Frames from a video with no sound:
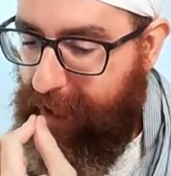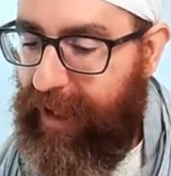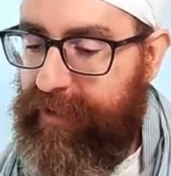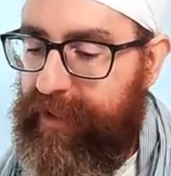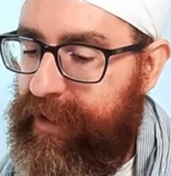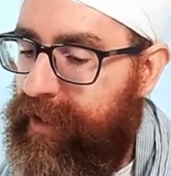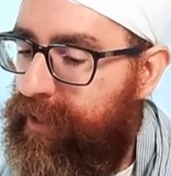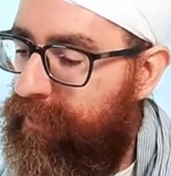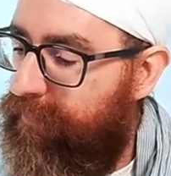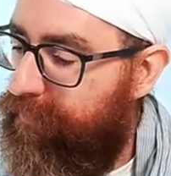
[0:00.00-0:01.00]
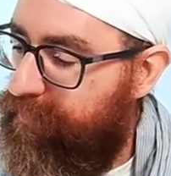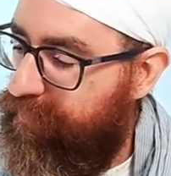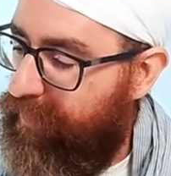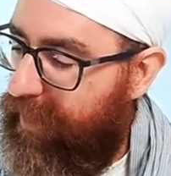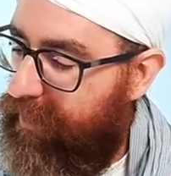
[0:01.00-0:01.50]
And then
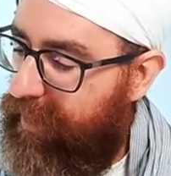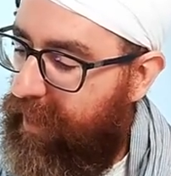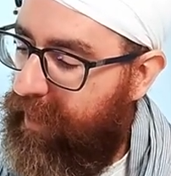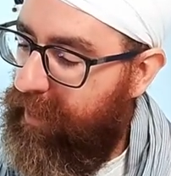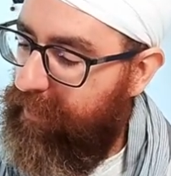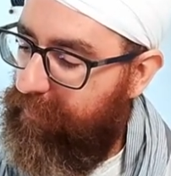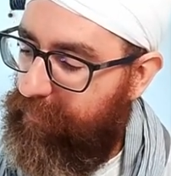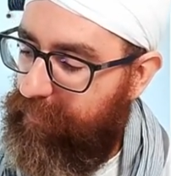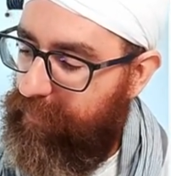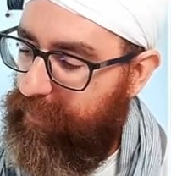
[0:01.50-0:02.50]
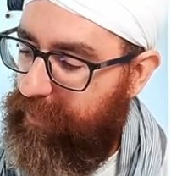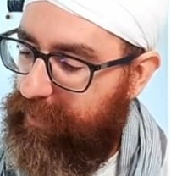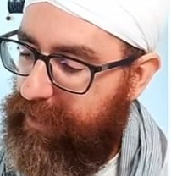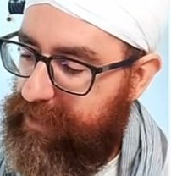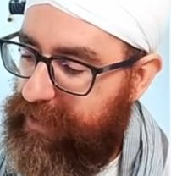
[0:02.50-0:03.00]
na,
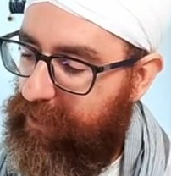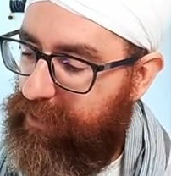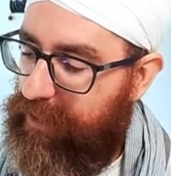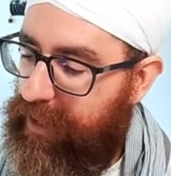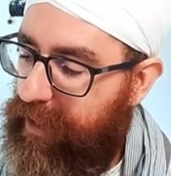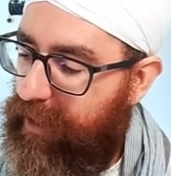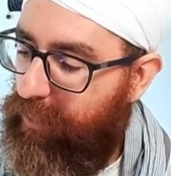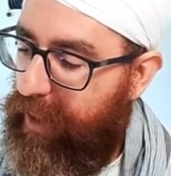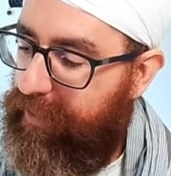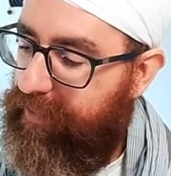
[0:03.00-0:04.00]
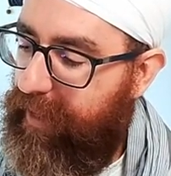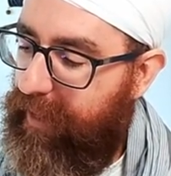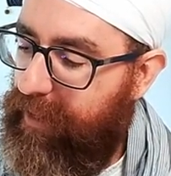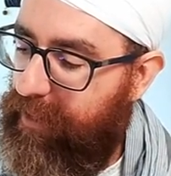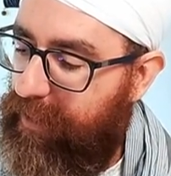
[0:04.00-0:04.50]
the sound na with
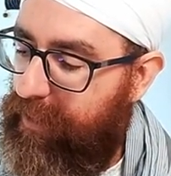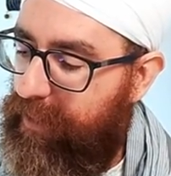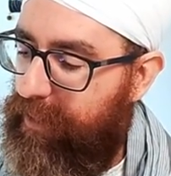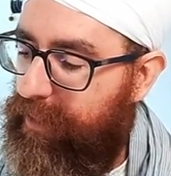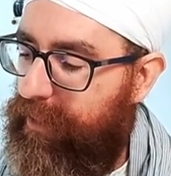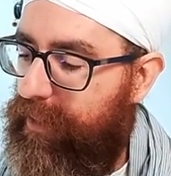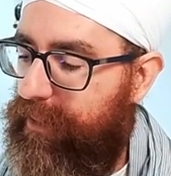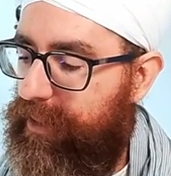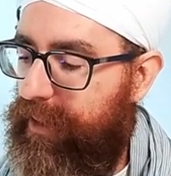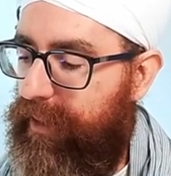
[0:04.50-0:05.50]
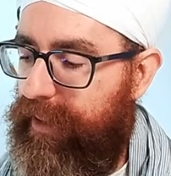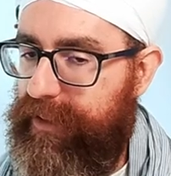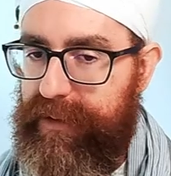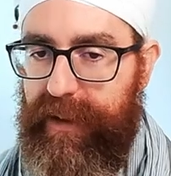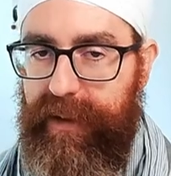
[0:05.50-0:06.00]
T, ta ta
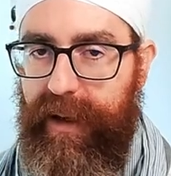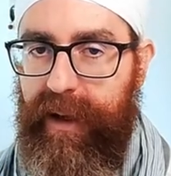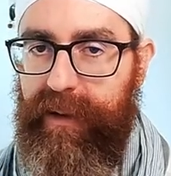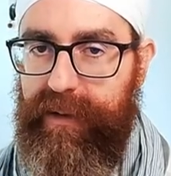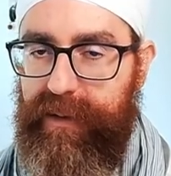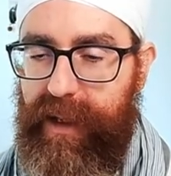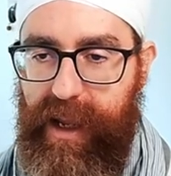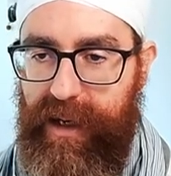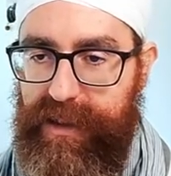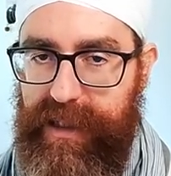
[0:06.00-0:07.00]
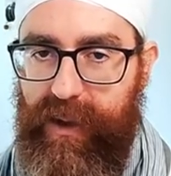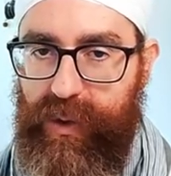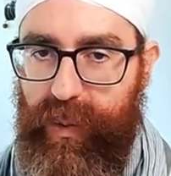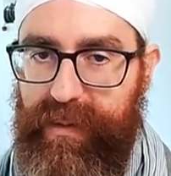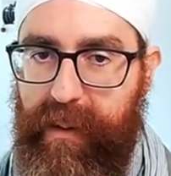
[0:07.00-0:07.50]
da da na, they are
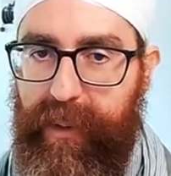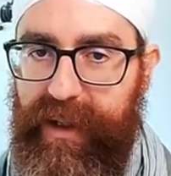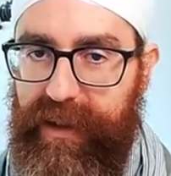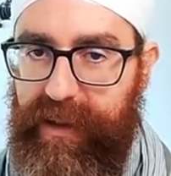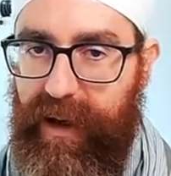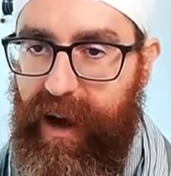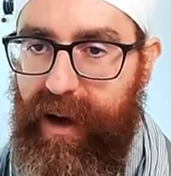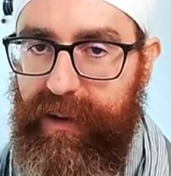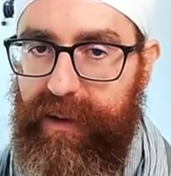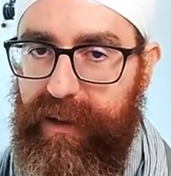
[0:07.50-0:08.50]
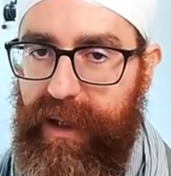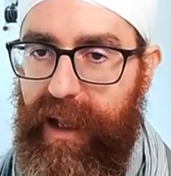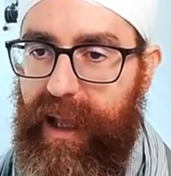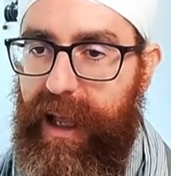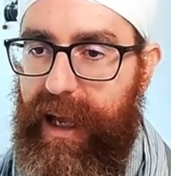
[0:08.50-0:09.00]
sounds which vibrate in the heart
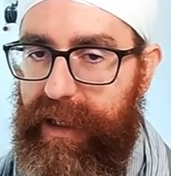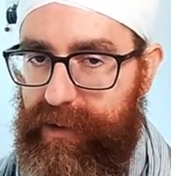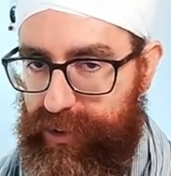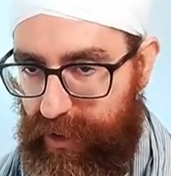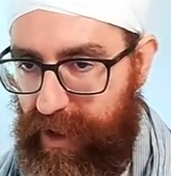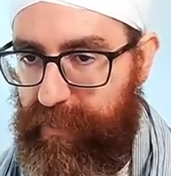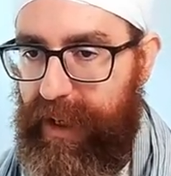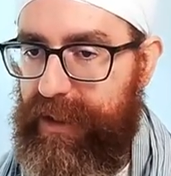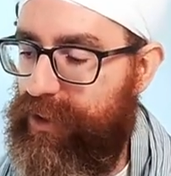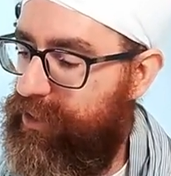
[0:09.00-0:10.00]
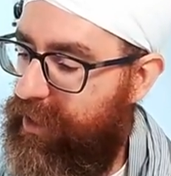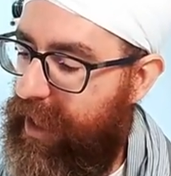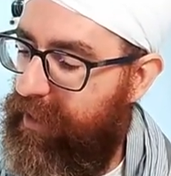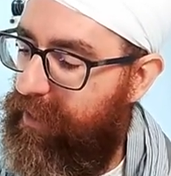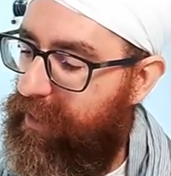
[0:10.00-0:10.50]
and solar plexus,
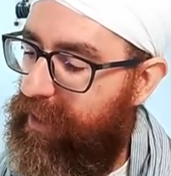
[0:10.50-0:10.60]
yeah?